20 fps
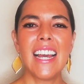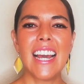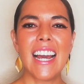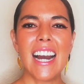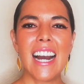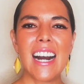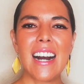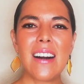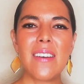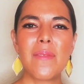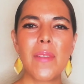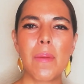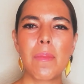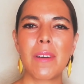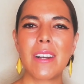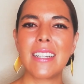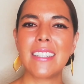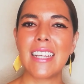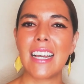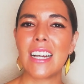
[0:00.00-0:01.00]
I'm
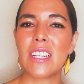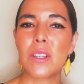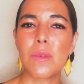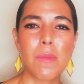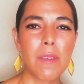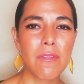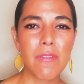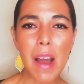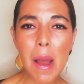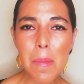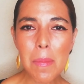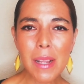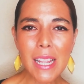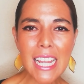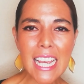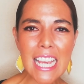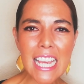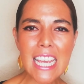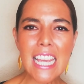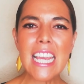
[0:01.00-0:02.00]
gonna say hi to my
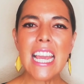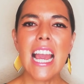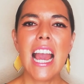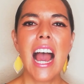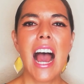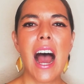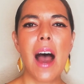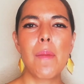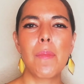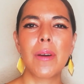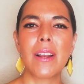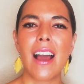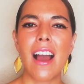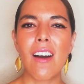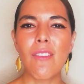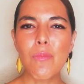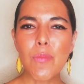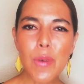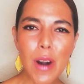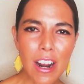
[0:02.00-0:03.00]
family. I'm gonna
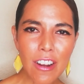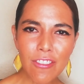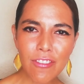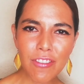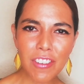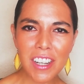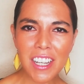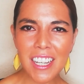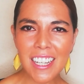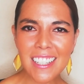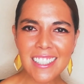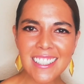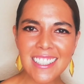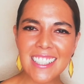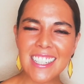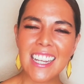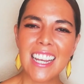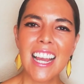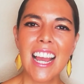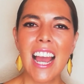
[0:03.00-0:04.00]
have
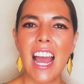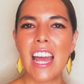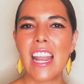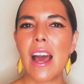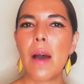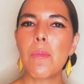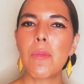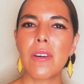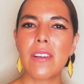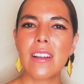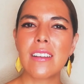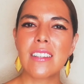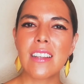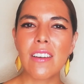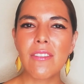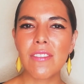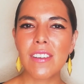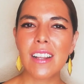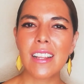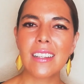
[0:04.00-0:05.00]
breakfast, and I'm gonna
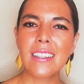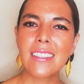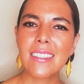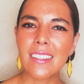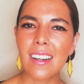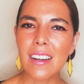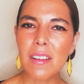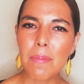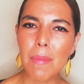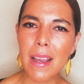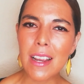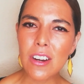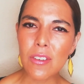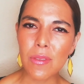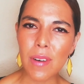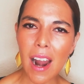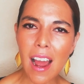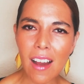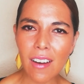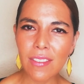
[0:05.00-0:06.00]
definitely study my
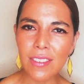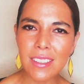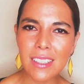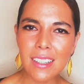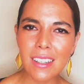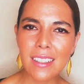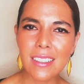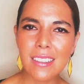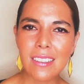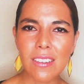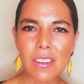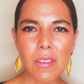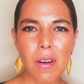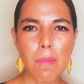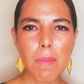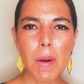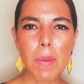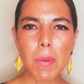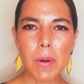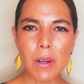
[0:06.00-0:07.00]
craft, because you know
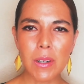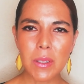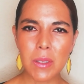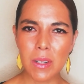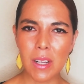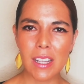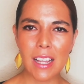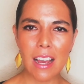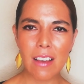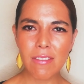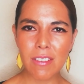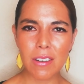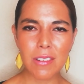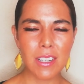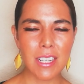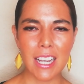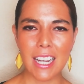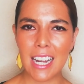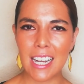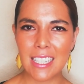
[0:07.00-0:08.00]
I'm a personal life coach,
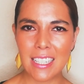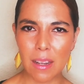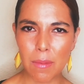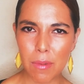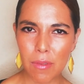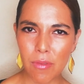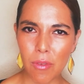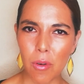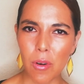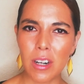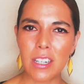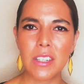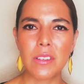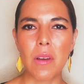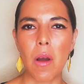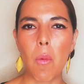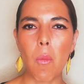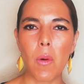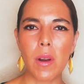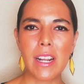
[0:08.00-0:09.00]
like I said before. So
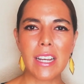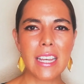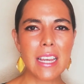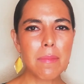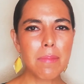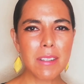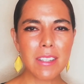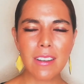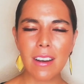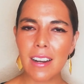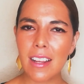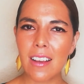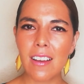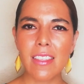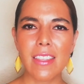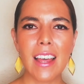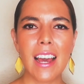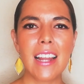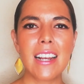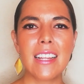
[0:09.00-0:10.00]
I want to keep studying on
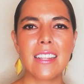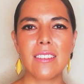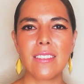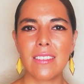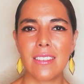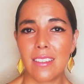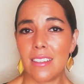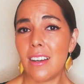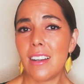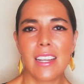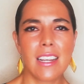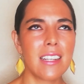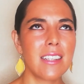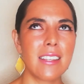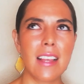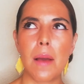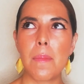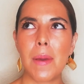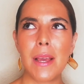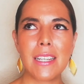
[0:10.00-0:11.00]
that. Studying is
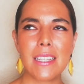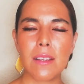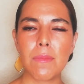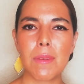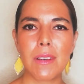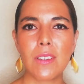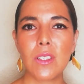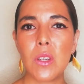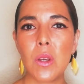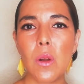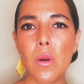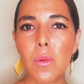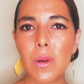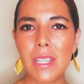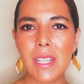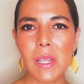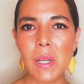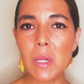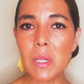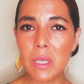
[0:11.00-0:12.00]
amazing because you always
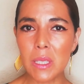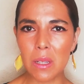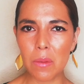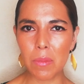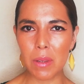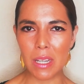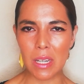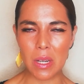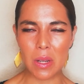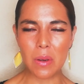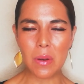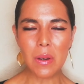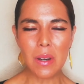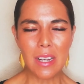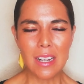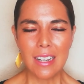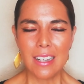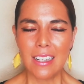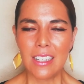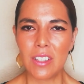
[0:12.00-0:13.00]
learn something new.
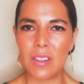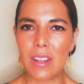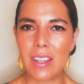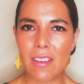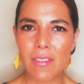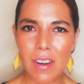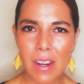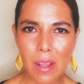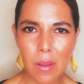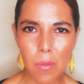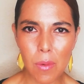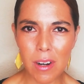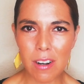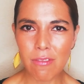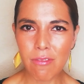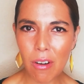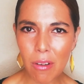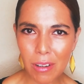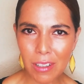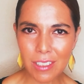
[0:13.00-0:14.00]
So I definitely want to
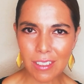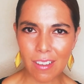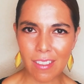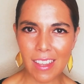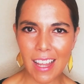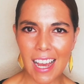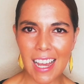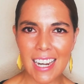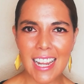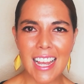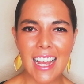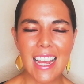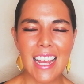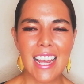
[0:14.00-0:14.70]
focus on that.